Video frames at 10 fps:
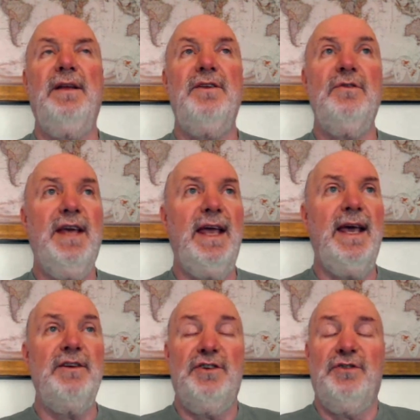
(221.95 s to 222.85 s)
and you
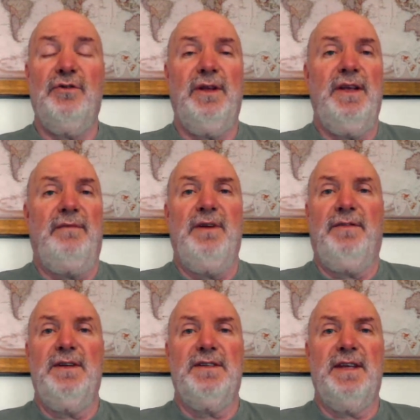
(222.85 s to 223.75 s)
can't, you surely have
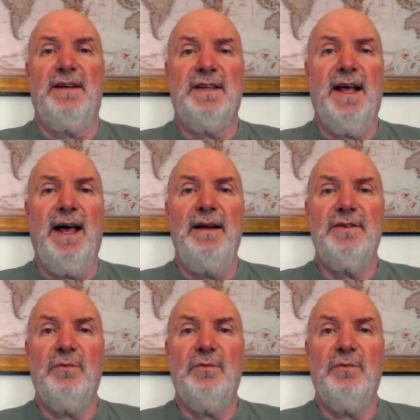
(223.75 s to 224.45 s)
nothing to set aside.